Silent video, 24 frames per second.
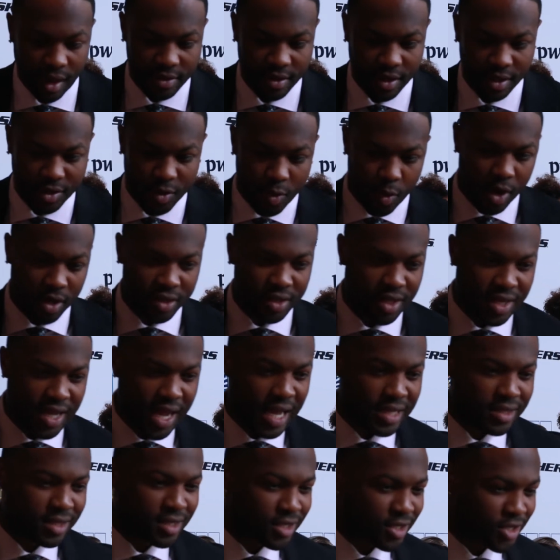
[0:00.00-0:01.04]
I think the work
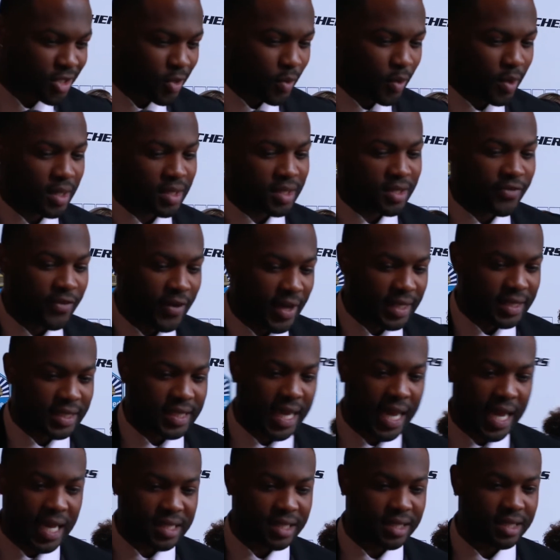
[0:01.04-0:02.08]
CASA's doing is
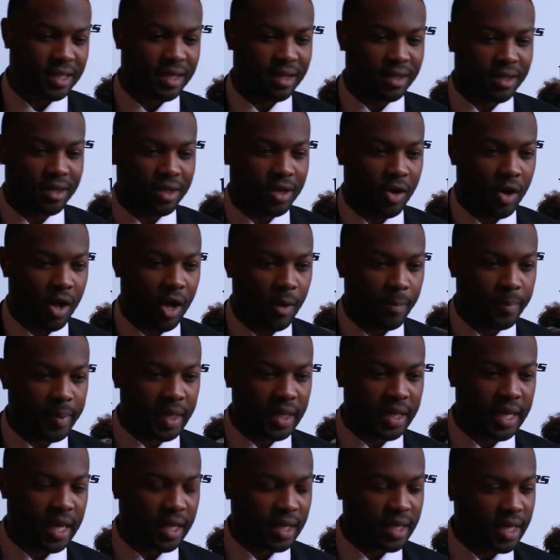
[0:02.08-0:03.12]
fantastic,
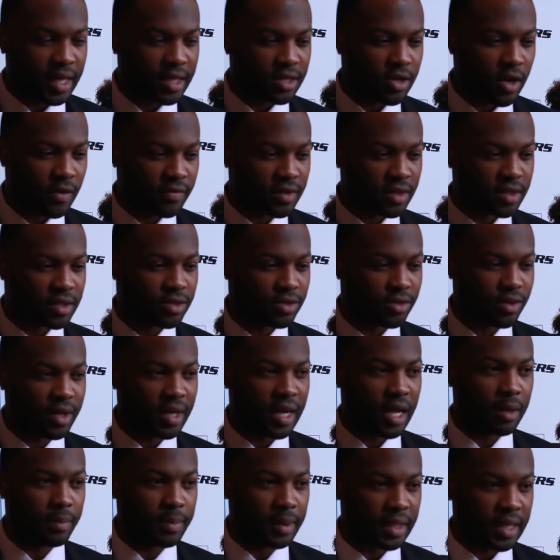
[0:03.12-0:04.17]
helping get kids off the street,
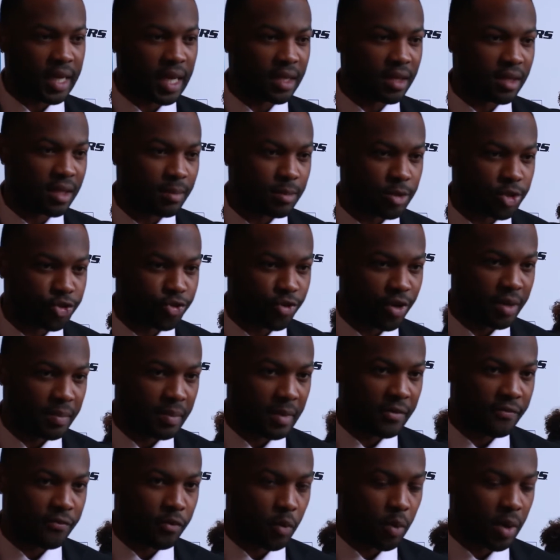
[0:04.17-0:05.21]
helping get them
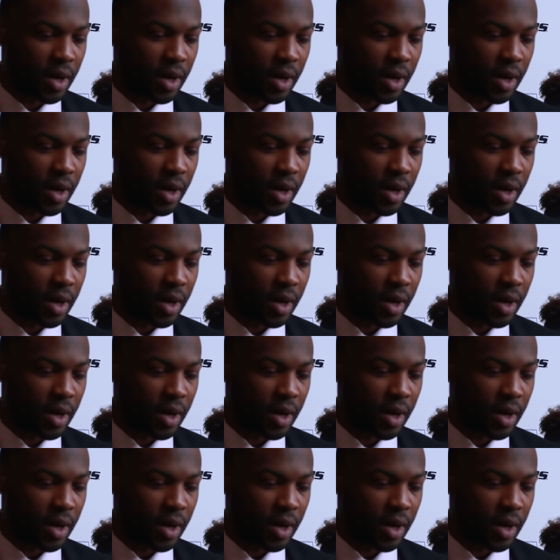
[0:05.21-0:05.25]
treatment for